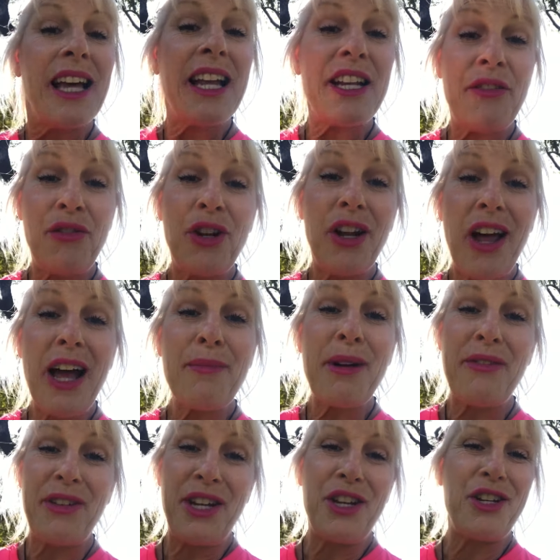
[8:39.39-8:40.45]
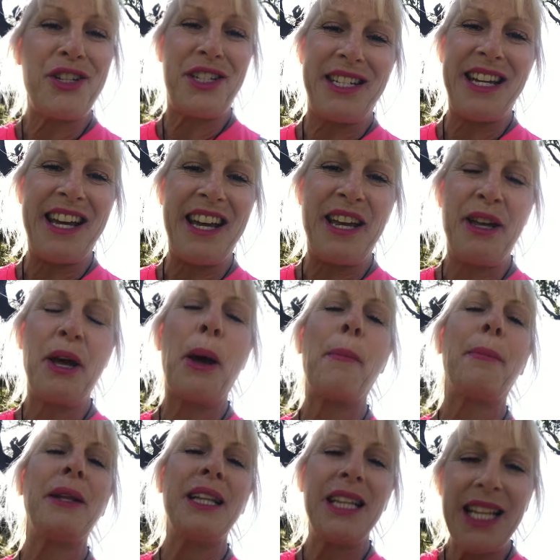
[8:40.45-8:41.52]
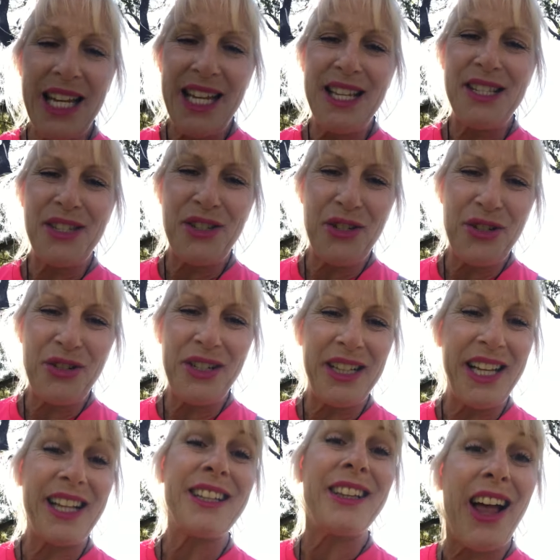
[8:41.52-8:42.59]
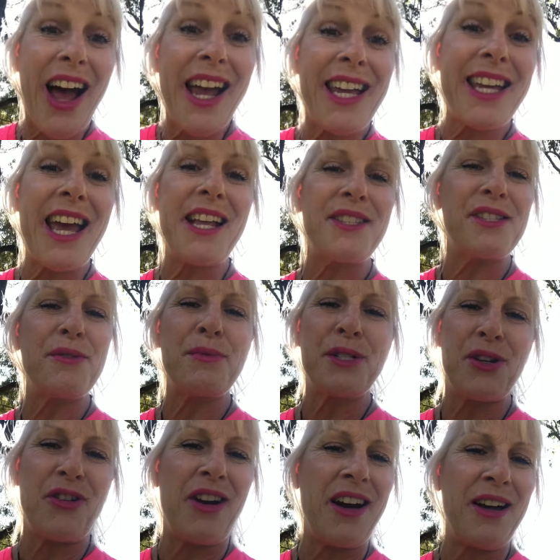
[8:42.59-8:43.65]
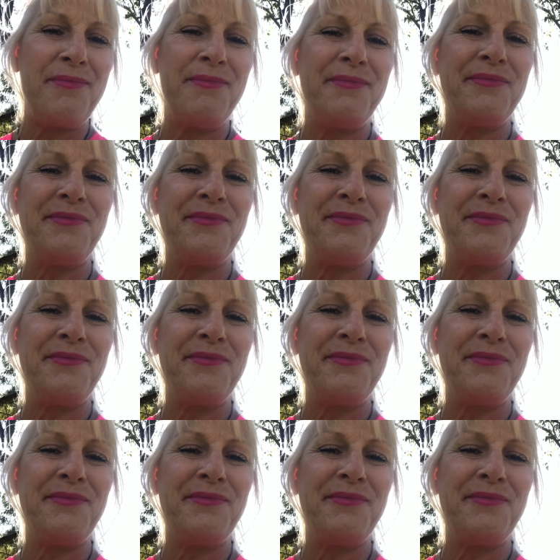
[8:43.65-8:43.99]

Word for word: And if you like my video today, please do click like and subscribe